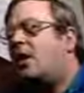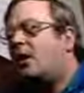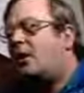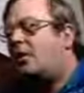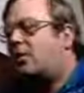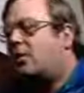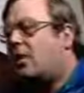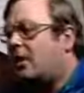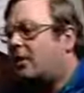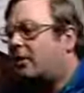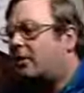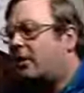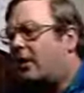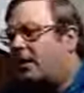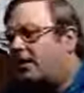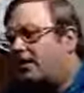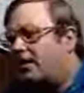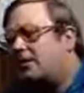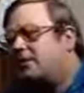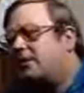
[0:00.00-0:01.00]

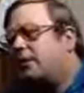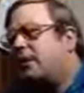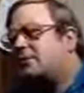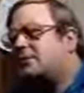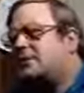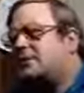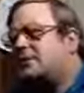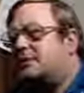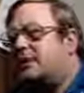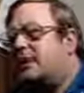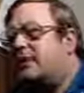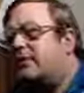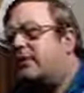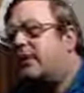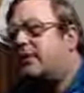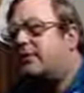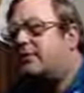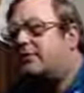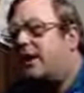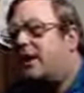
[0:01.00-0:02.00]
Our impression is they created
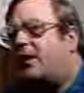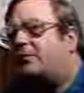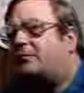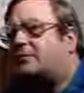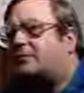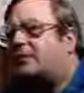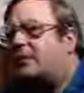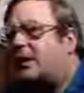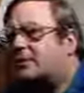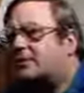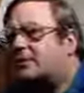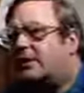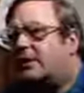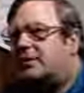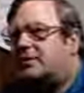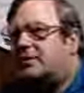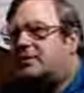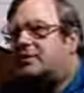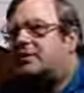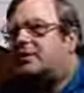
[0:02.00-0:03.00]
the virus intentionally
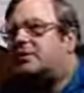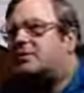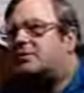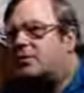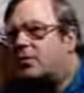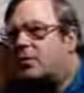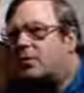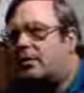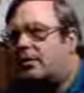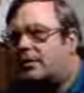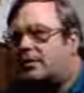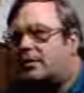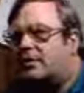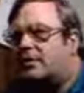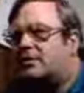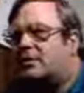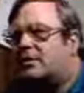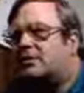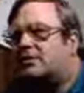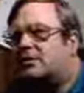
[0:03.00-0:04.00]
to destroy the T
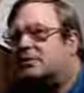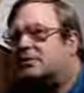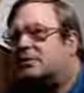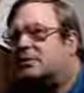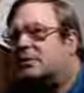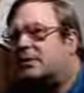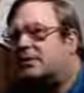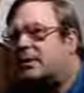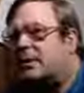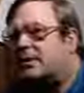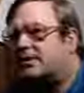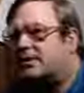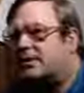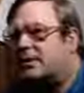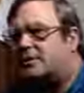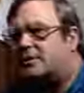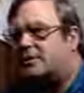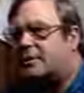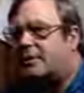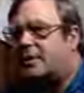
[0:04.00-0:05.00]
cell system intentionally
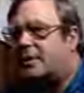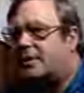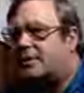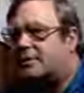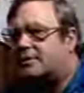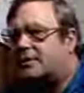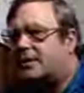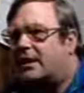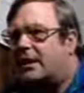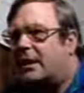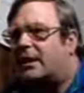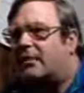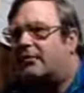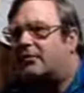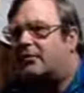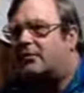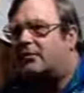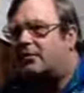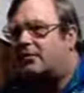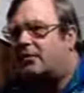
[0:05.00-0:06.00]
so they could see
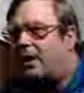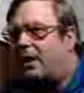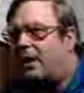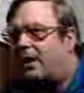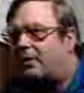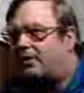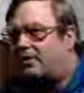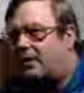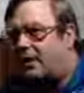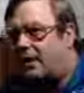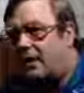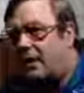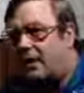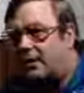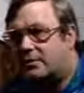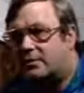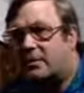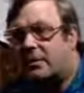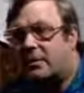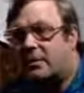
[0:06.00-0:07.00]
cancers arise, and
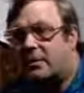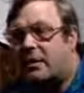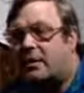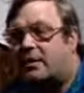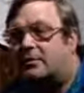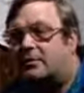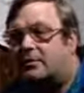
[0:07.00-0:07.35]
that's written down.